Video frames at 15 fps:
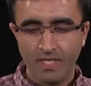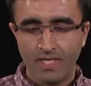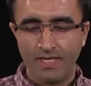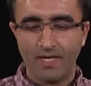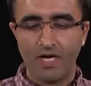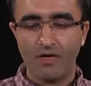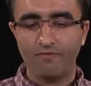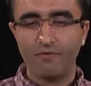
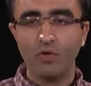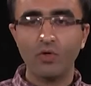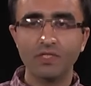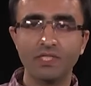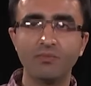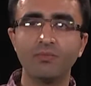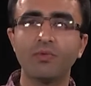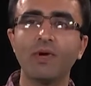now, of
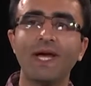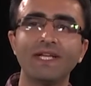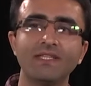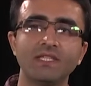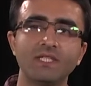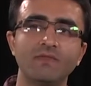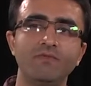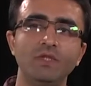course, in
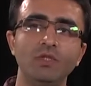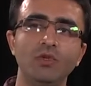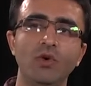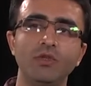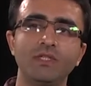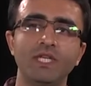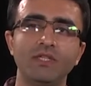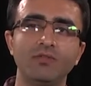practice, we
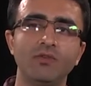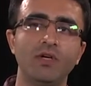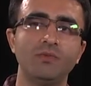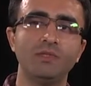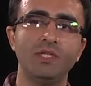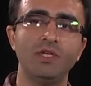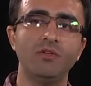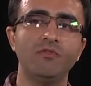don't get to
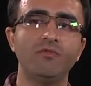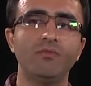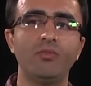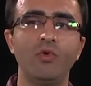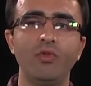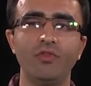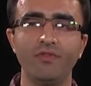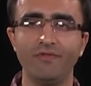observe
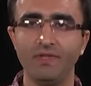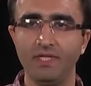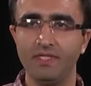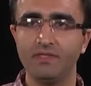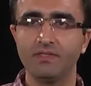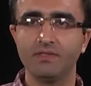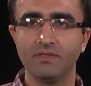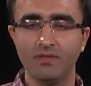both of
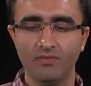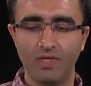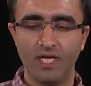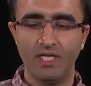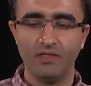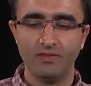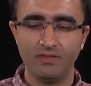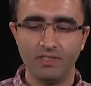these
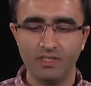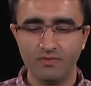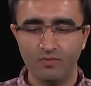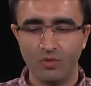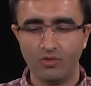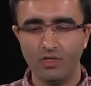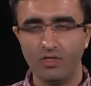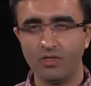realities. We
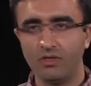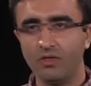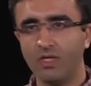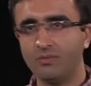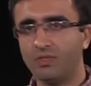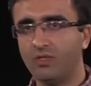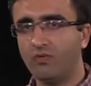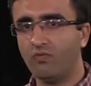only
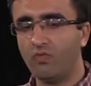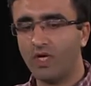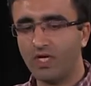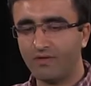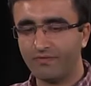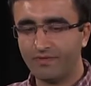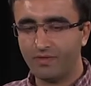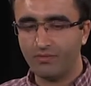observe one
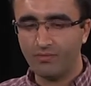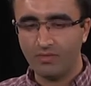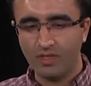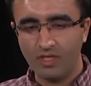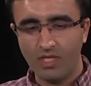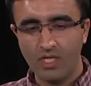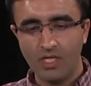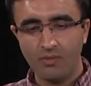of them.
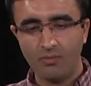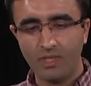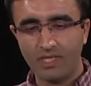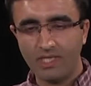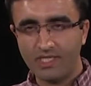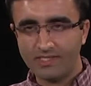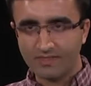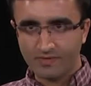But
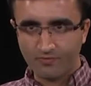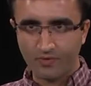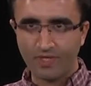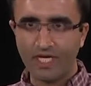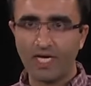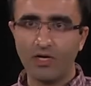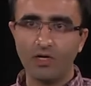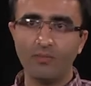let's, for
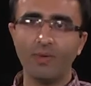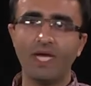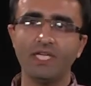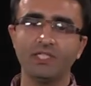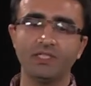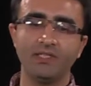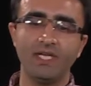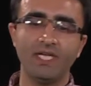now,
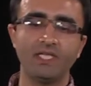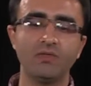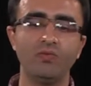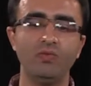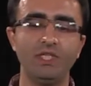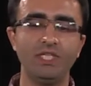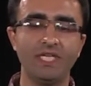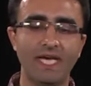imagine that
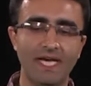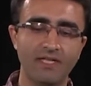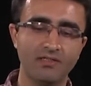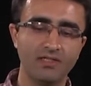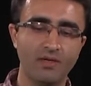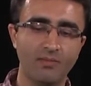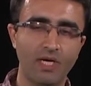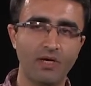we can
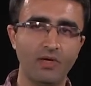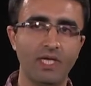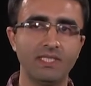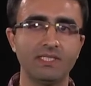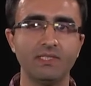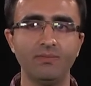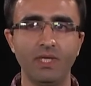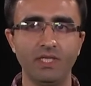somehow
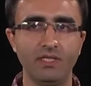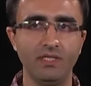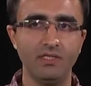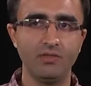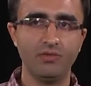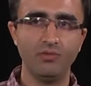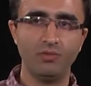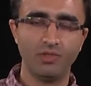estimate
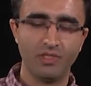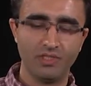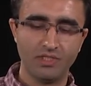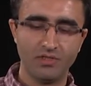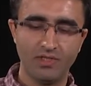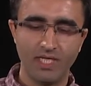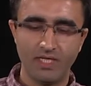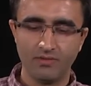these two
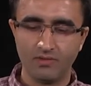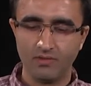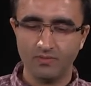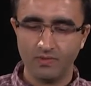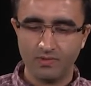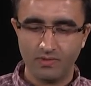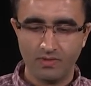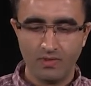potential
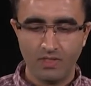outcomes.